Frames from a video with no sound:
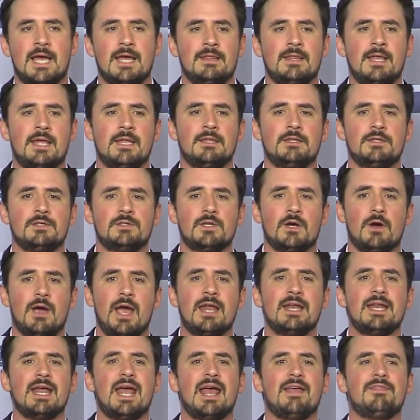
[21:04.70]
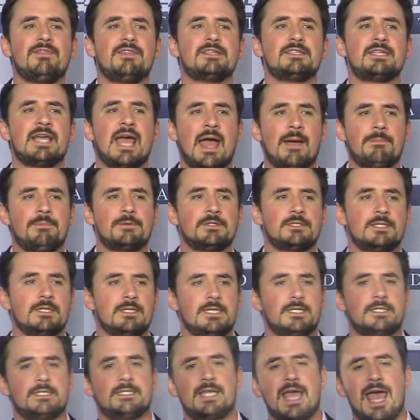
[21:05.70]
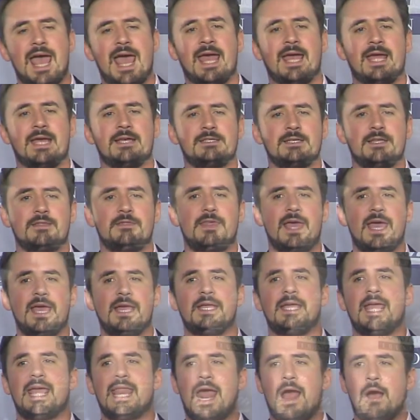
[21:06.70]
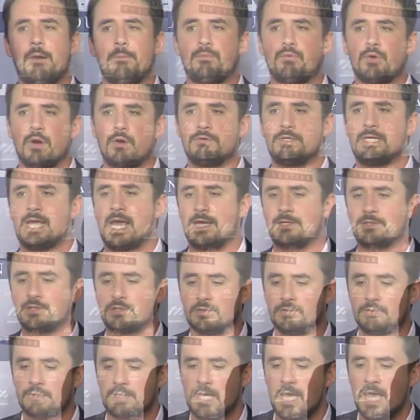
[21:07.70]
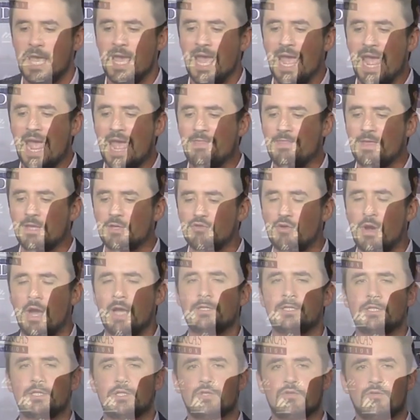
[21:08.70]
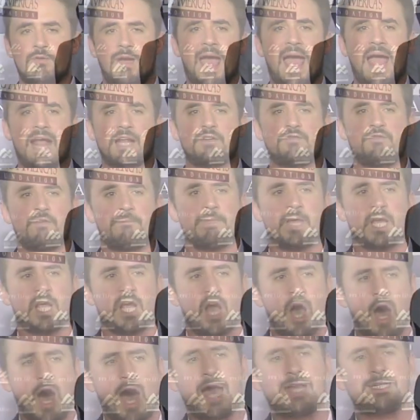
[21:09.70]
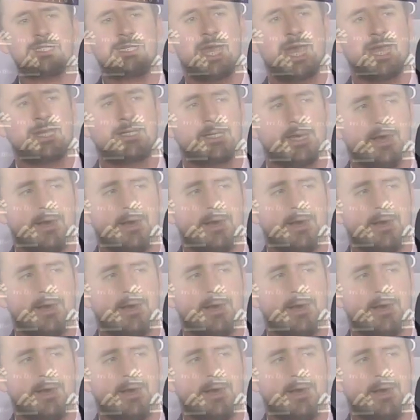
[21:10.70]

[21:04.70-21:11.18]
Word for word: and then so and, and this happens to this day is that they get out protesters and they try to distract from the content